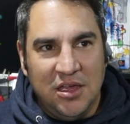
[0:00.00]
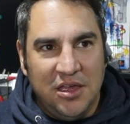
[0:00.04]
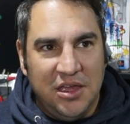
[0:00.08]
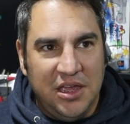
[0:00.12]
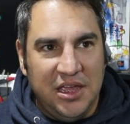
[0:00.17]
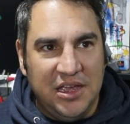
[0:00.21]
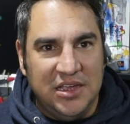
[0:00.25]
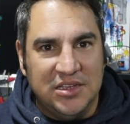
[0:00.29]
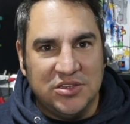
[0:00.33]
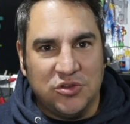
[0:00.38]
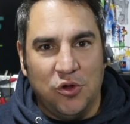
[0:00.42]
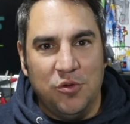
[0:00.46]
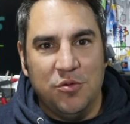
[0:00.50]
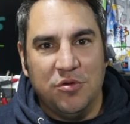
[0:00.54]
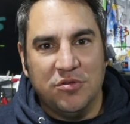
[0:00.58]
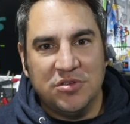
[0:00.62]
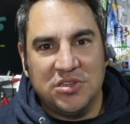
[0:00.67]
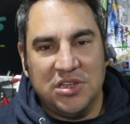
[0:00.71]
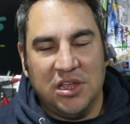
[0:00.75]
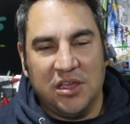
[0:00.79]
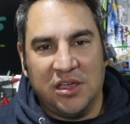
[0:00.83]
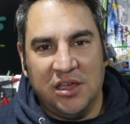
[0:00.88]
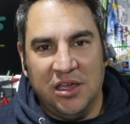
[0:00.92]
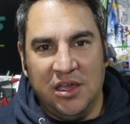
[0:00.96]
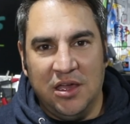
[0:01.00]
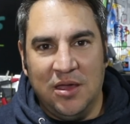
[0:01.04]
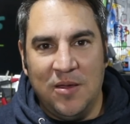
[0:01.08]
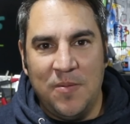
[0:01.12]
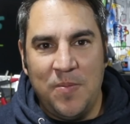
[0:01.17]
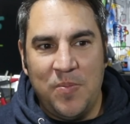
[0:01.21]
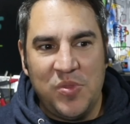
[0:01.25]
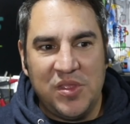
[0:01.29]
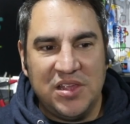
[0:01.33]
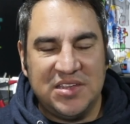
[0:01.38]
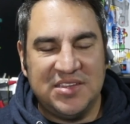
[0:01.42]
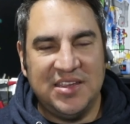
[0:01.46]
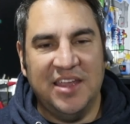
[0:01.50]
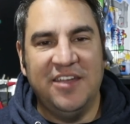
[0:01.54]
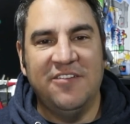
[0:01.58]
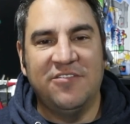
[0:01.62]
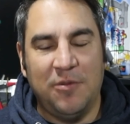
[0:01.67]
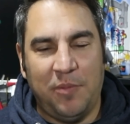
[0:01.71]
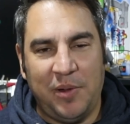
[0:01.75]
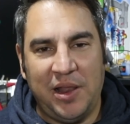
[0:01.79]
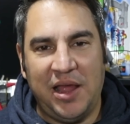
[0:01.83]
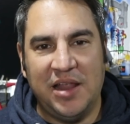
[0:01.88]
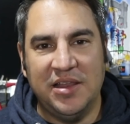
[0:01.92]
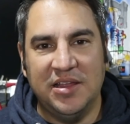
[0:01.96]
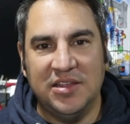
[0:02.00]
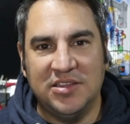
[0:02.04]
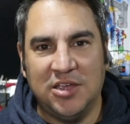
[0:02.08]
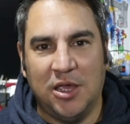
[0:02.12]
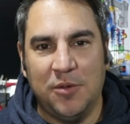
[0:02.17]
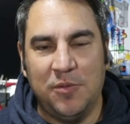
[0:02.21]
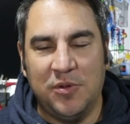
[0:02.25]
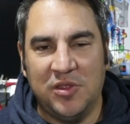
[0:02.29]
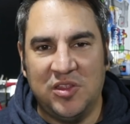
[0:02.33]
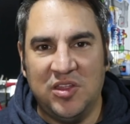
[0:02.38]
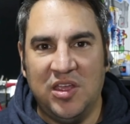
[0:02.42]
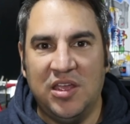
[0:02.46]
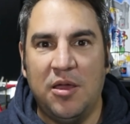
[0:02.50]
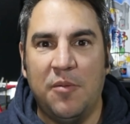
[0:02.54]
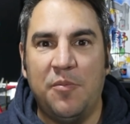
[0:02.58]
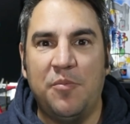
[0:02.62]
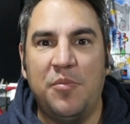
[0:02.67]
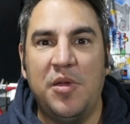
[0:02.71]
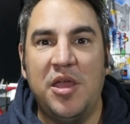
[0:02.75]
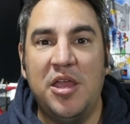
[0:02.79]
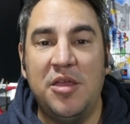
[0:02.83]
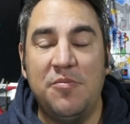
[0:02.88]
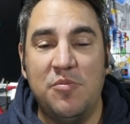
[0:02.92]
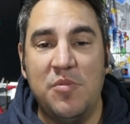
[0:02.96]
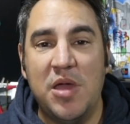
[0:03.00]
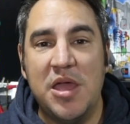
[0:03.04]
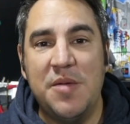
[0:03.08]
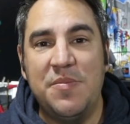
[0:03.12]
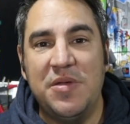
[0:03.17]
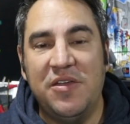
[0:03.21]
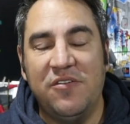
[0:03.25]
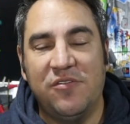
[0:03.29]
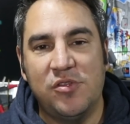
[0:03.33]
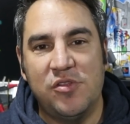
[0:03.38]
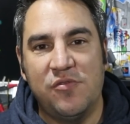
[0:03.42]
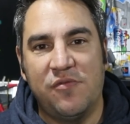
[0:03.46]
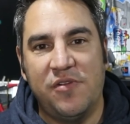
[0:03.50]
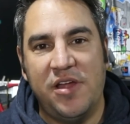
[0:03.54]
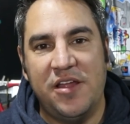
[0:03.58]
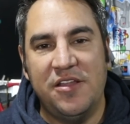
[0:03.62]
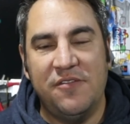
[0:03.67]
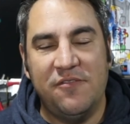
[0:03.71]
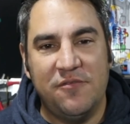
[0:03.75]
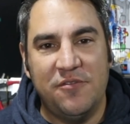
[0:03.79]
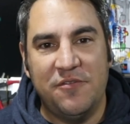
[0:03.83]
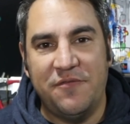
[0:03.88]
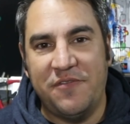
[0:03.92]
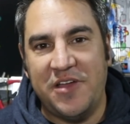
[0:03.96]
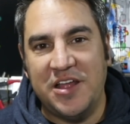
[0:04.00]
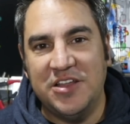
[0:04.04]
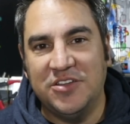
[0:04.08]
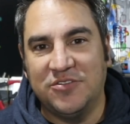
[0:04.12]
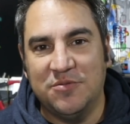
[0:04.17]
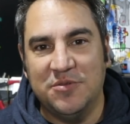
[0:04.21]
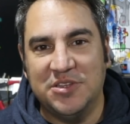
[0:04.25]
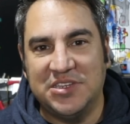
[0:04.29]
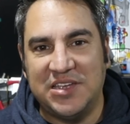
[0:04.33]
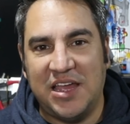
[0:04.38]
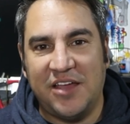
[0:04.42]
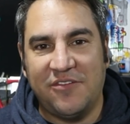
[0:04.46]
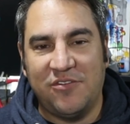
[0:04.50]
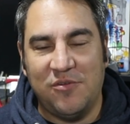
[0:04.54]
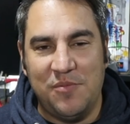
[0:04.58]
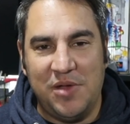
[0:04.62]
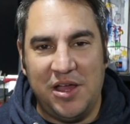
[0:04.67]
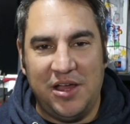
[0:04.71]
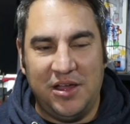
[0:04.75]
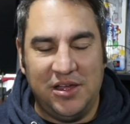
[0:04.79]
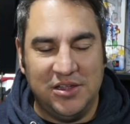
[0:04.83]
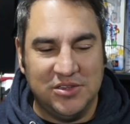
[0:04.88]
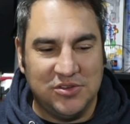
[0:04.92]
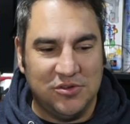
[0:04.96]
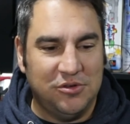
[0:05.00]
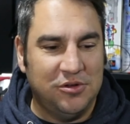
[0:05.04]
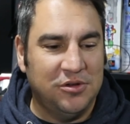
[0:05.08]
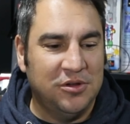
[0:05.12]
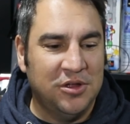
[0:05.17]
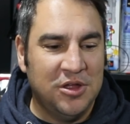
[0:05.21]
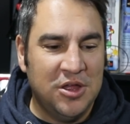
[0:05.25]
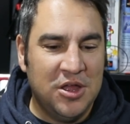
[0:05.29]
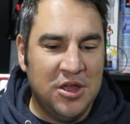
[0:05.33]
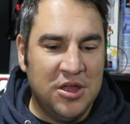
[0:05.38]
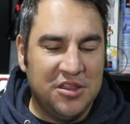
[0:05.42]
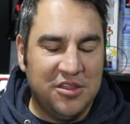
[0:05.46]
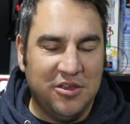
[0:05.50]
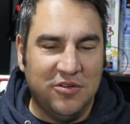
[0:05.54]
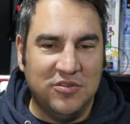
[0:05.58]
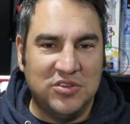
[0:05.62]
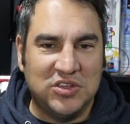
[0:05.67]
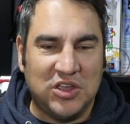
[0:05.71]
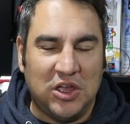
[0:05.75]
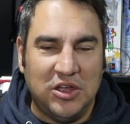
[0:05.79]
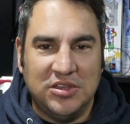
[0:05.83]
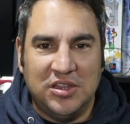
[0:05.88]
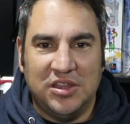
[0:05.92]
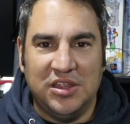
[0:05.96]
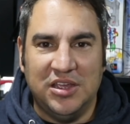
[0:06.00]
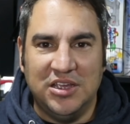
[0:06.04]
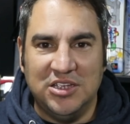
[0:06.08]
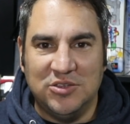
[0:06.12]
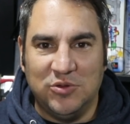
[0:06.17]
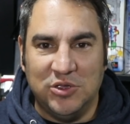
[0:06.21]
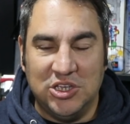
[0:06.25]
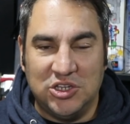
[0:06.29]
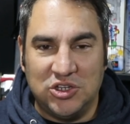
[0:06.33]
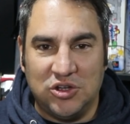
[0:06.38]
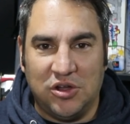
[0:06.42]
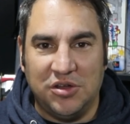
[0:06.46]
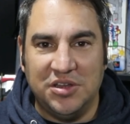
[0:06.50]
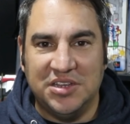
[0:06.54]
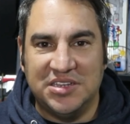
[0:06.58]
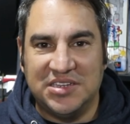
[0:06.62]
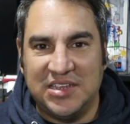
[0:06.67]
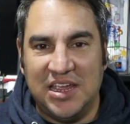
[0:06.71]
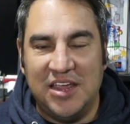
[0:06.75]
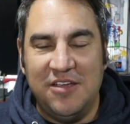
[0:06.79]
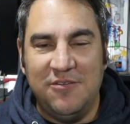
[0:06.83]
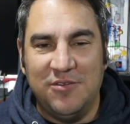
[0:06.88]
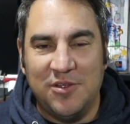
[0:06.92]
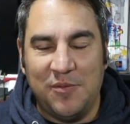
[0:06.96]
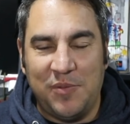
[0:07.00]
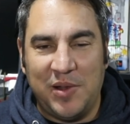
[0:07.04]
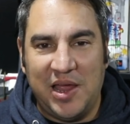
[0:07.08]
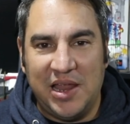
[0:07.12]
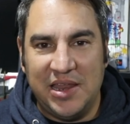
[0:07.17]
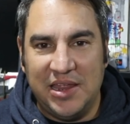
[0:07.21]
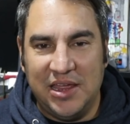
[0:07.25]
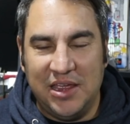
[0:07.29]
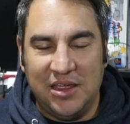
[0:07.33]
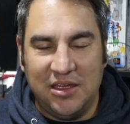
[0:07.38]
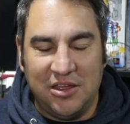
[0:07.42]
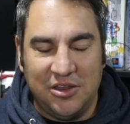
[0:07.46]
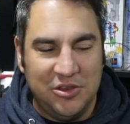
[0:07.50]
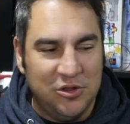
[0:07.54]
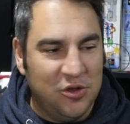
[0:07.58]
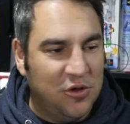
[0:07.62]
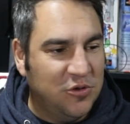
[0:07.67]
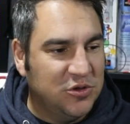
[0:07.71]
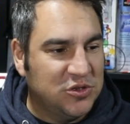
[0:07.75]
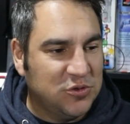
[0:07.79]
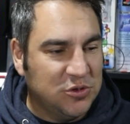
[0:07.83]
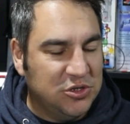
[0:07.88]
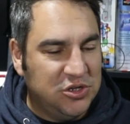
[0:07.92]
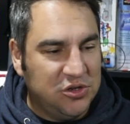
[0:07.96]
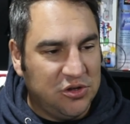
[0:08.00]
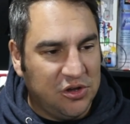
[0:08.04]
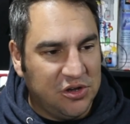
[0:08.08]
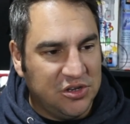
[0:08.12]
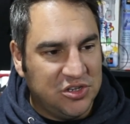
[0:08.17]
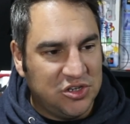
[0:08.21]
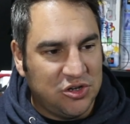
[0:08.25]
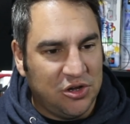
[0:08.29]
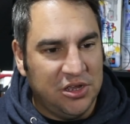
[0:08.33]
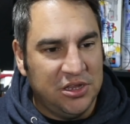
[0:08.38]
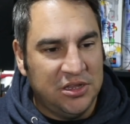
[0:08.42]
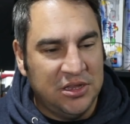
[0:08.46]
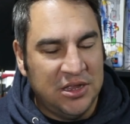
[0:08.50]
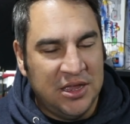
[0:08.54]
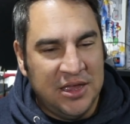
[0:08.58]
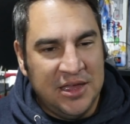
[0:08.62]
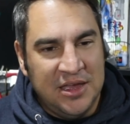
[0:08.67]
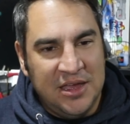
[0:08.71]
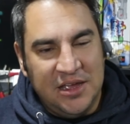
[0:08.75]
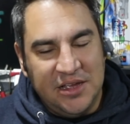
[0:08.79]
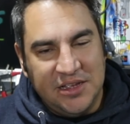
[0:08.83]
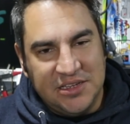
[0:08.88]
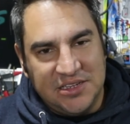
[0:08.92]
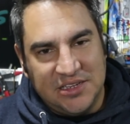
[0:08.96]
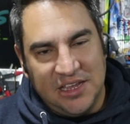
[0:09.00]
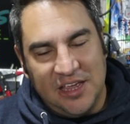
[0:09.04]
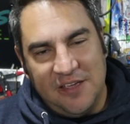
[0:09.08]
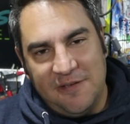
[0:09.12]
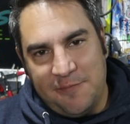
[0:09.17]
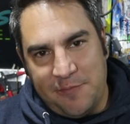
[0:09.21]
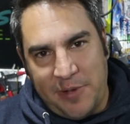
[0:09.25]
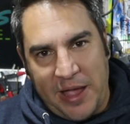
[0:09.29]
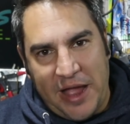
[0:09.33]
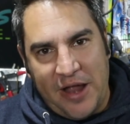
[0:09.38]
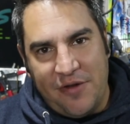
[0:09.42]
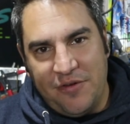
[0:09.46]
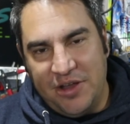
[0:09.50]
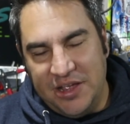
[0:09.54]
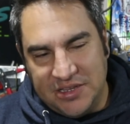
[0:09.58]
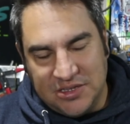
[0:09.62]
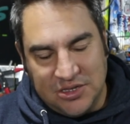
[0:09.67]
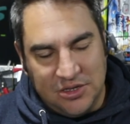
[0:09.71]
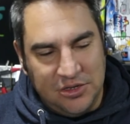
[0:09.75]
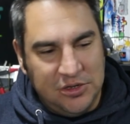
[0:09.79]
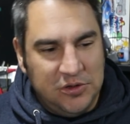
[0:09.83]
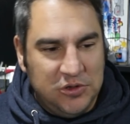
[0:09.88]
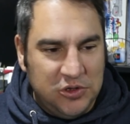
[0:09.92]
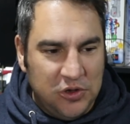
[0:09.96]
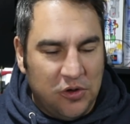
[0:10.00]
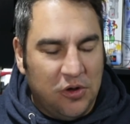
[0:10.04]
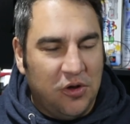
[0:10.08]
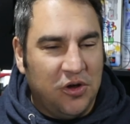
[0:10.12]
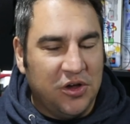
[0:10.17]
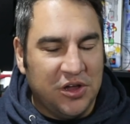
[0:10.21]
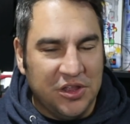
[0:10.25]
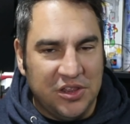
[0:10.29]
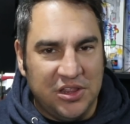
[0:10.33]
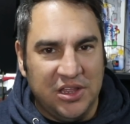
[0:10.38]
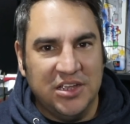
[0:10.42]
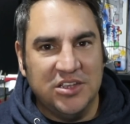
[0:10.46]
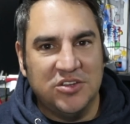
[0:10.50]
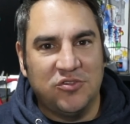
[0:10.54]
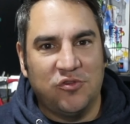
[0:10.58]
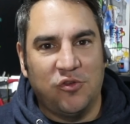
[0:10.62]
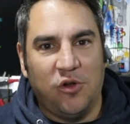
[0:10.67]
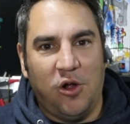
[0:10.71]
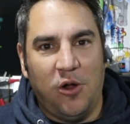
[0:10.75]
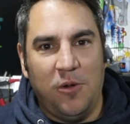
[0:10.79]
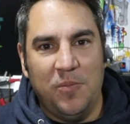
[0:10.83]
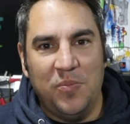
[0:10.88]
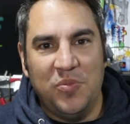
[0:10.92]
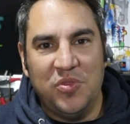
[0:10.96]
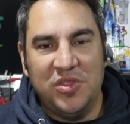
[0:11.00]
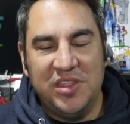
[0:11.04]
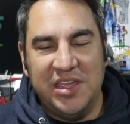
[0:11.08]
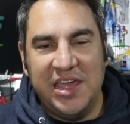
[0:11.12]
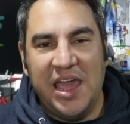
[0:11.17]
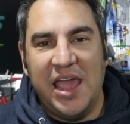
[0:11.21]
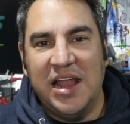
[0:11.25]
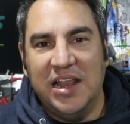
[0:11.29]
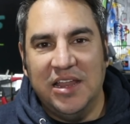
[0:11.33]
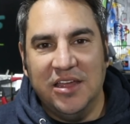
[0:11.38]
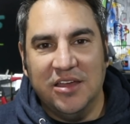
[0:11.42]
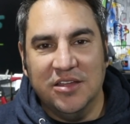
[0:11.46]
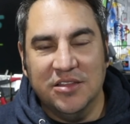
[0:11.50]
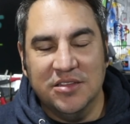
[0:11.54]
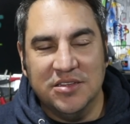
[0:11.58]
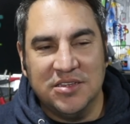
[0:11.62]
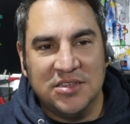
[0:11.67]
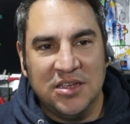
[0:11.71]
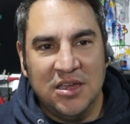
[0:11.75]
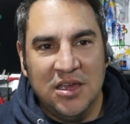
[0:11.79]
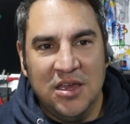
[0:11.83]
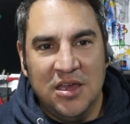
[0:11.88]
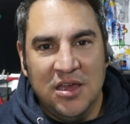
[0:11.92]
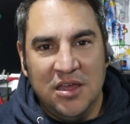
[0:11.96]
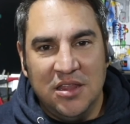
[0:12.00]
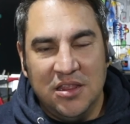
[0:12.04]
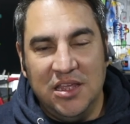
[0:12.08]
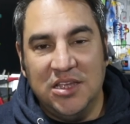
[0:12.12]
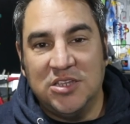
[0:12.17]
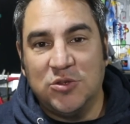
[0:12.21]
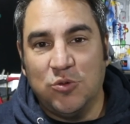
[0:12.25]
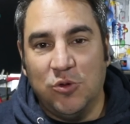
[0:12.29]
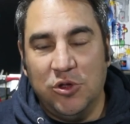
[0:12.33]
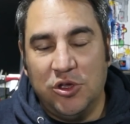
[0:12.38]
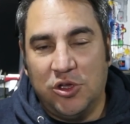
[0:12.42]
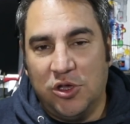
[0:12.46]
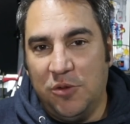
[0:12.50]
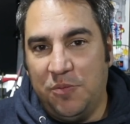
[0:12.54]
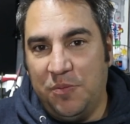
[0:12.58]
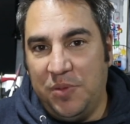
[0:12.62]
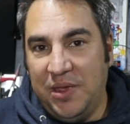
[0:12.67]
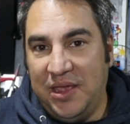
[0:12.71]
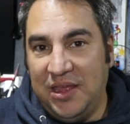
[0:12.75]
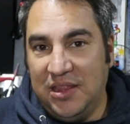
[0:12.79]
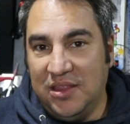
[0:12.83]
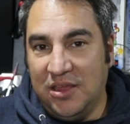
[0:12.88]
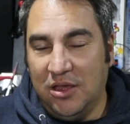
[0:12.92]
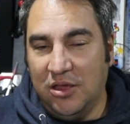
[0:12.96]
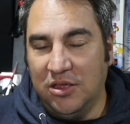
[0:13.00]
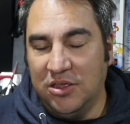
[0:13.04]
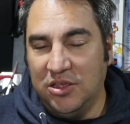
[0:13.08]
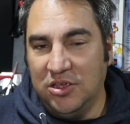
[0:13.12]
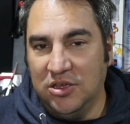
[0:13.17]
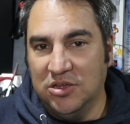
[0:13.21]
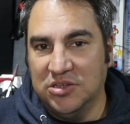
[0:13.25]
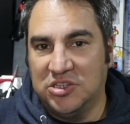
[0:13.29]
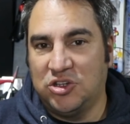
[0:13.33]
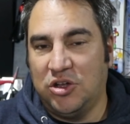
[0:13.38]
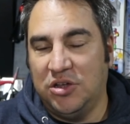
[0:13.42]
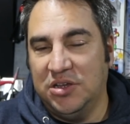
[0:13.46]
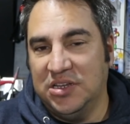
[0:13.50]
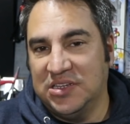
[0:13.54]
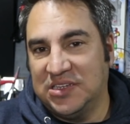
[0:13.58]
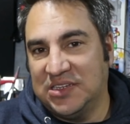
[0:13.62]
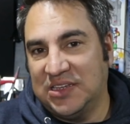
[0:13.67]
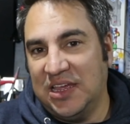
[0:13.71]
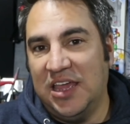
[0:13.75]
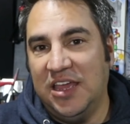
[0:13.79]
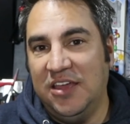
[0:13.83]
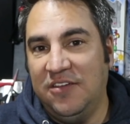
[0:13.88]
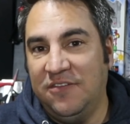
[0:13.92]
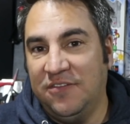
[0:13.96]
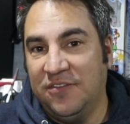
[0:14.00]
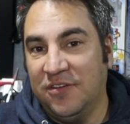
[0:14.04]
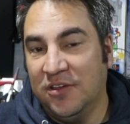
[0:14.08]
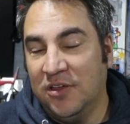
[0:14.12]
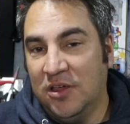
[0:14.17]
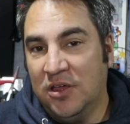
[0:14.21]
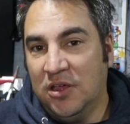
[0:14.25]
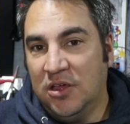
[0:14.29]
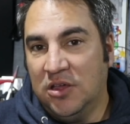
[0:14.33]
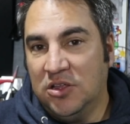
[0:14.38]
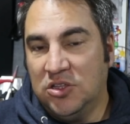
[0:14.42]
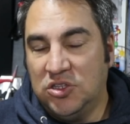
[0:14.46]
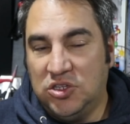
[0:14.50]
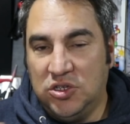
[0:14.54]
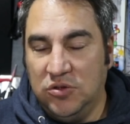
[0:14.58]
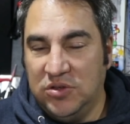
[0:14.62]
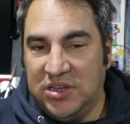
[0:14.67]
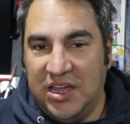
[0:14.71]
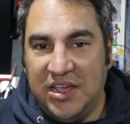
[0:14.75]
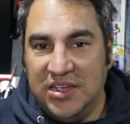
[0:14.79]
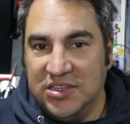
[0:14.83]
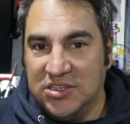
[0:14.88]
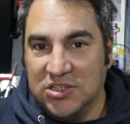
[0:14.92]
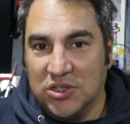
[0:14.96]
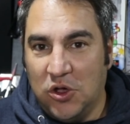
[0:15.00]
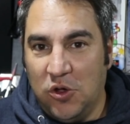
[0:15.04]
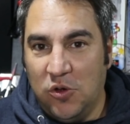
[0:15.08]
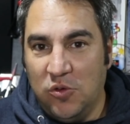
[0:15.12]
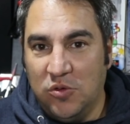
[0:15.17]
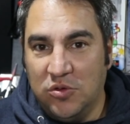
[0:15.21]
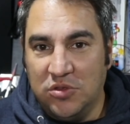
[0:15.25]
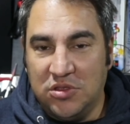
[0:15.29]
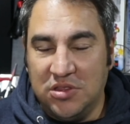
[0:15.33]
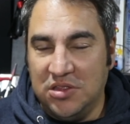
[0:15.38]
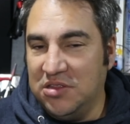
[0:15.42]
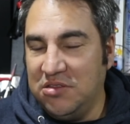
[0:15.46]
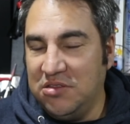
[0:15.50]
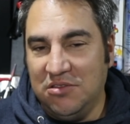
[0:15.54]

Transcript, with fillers: is almost like a save the planet type of thing maybe even the re revenge from attack from Mars or those kind of things where you're trying to save the planet and those ones you've got to try and save Paris and New York and things from the aliens this one could be that you're trying to save two days ago